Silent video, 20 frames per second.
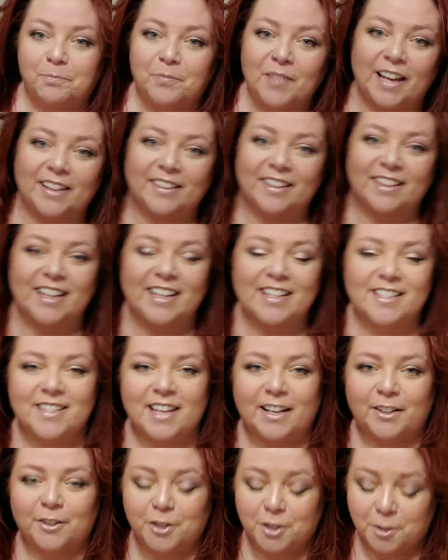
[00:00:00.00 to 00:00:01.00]
And the king's
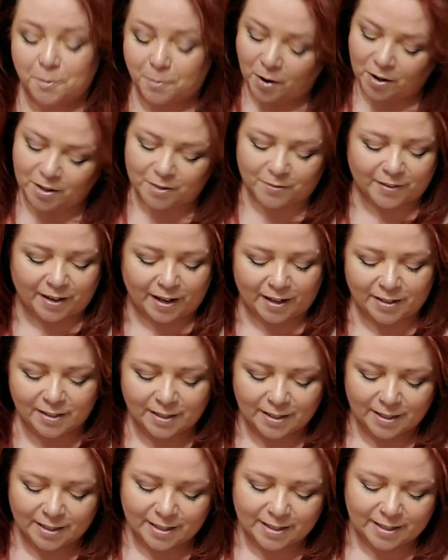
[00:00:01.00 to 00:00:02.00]
energy, part of that
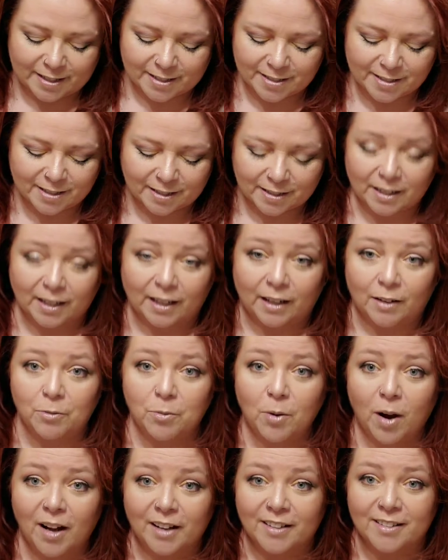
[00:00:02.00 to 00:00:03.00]
is the King of
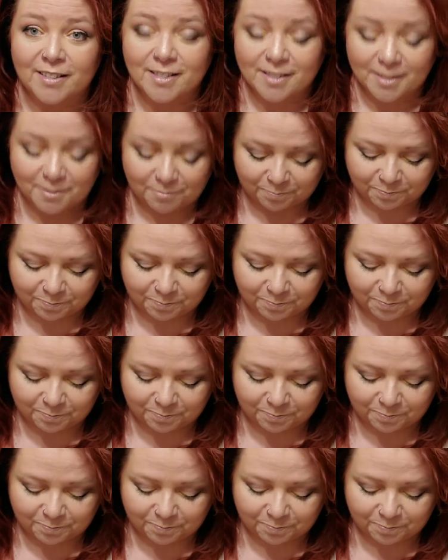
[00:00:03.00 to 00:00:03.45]
Wands.